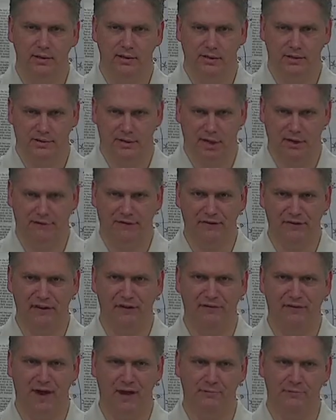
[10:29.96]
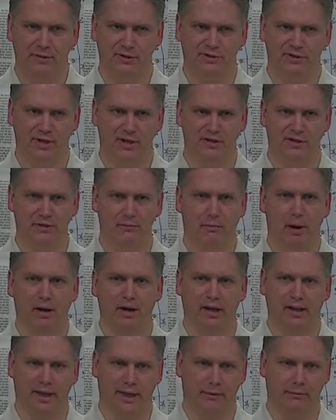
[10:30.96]
The other 55% is in body
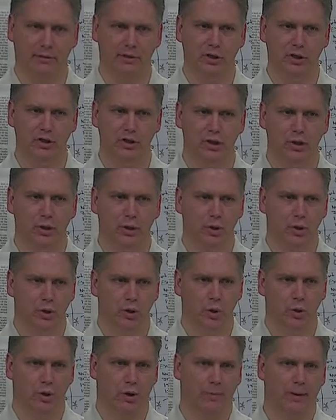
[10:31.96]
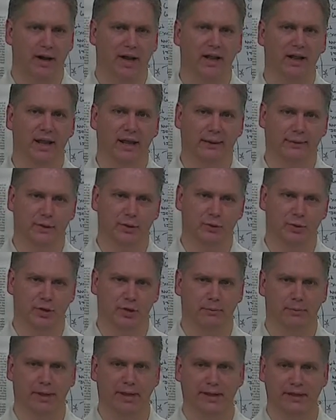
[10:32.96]
language. while body language, when you're
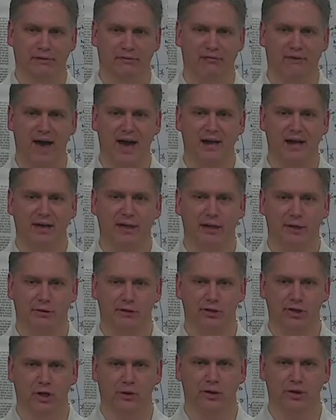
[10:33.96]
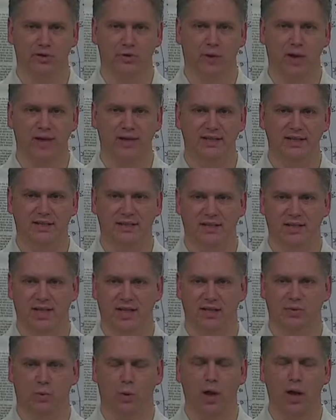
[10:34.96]
being emphatic and your tone is raised, is
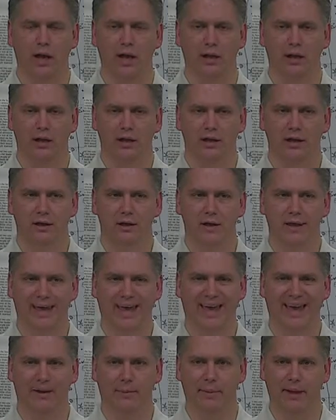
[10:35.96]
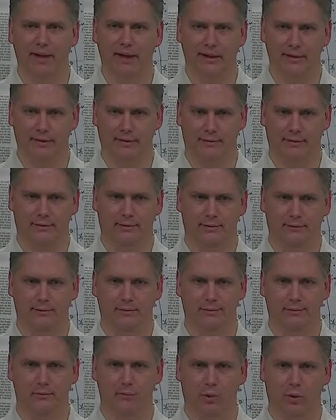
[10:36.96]
guess what? Animated.
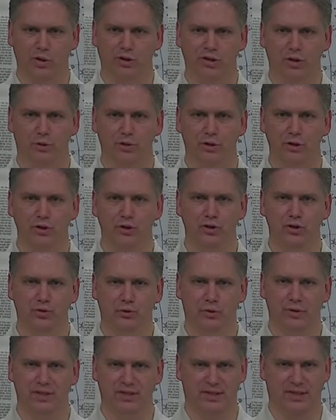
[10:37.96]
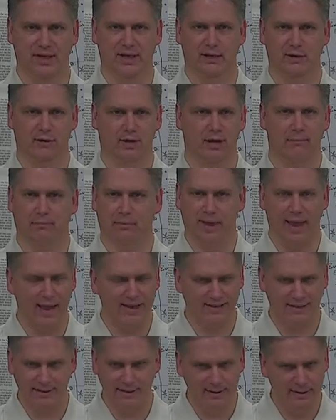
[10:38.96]
More so than usual, isn't it? You're not
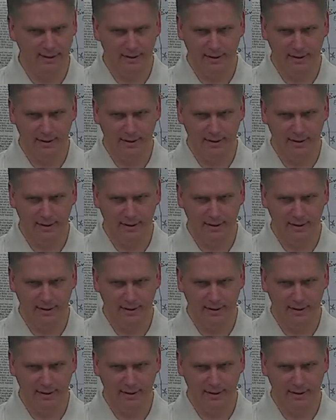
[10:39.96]
placid.